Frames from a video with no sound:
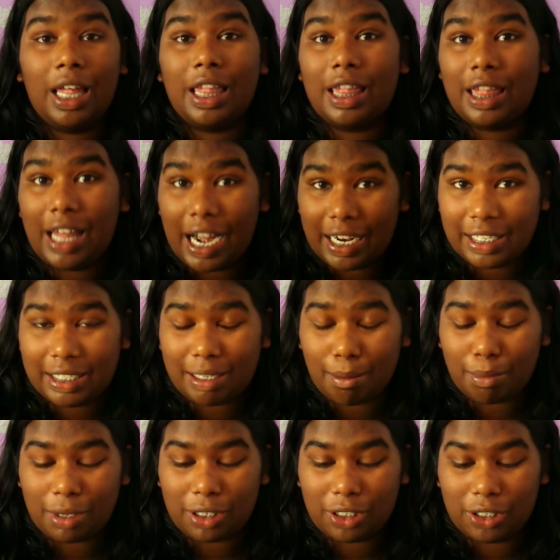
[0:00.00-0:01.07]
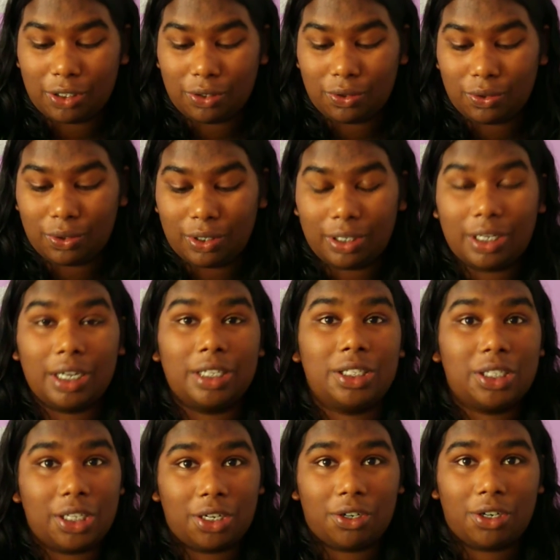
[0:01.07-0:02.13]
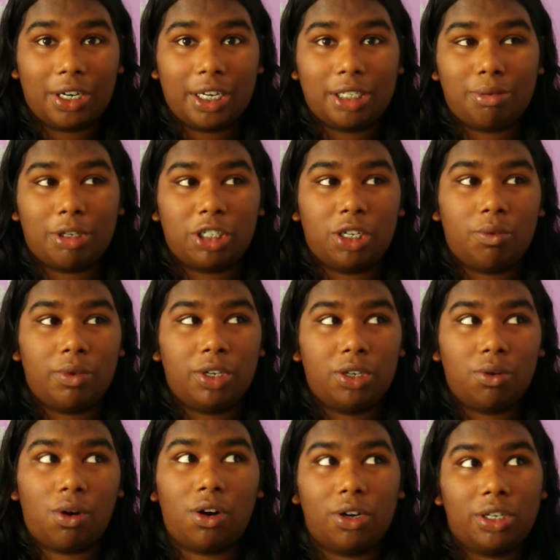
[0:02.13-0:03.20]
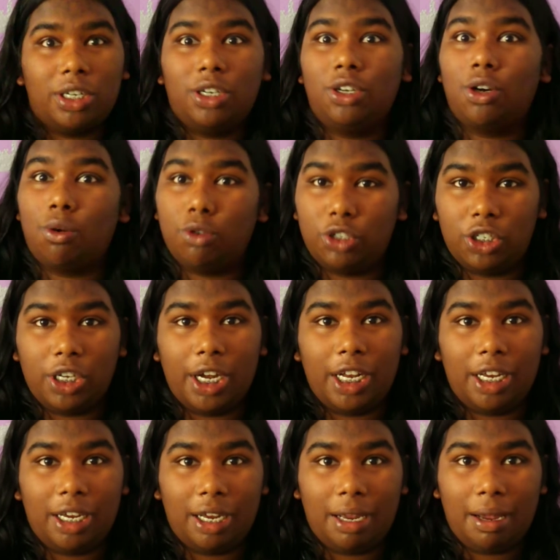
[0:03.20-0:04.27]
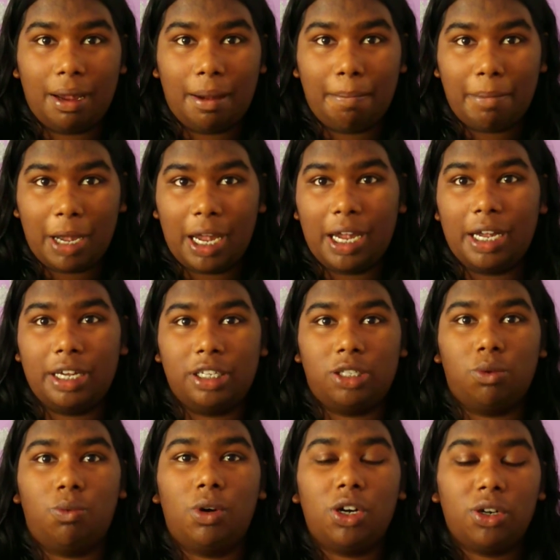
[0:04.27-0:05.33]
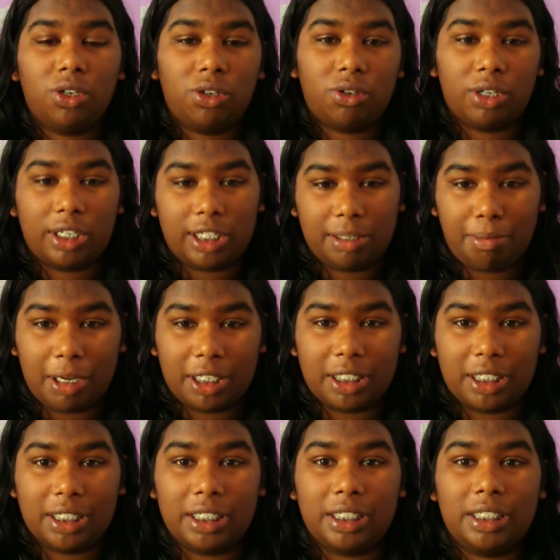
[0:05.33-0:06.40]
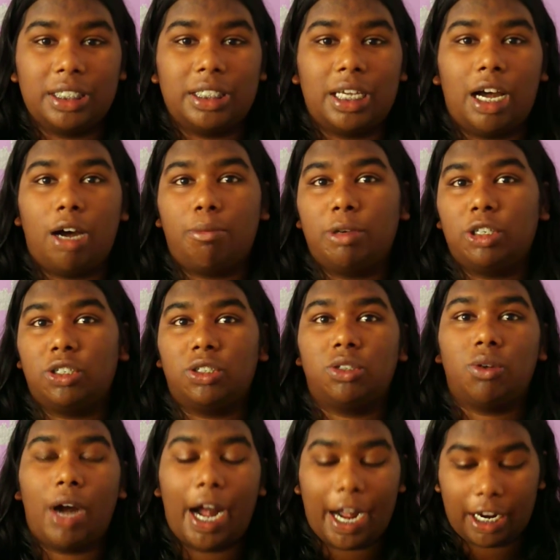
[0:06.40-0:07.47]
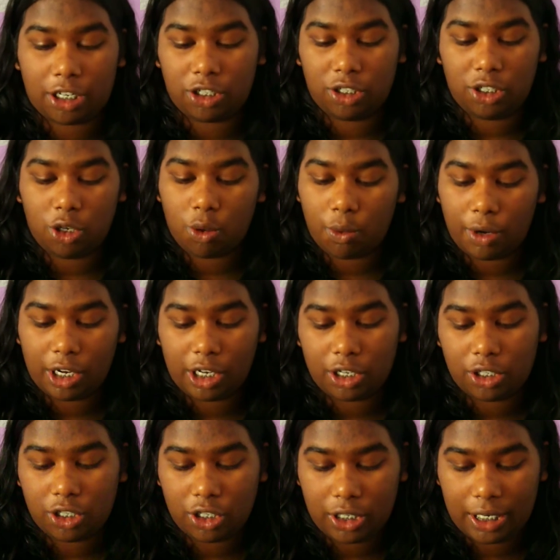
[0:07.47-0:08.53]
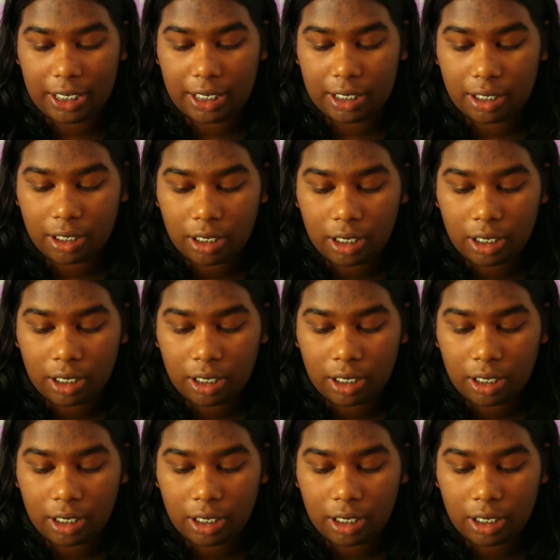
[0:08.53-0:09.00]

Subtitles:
that's something to consider, especially when you are negotiating pay, is what are your expenses? How much are you actually going to need?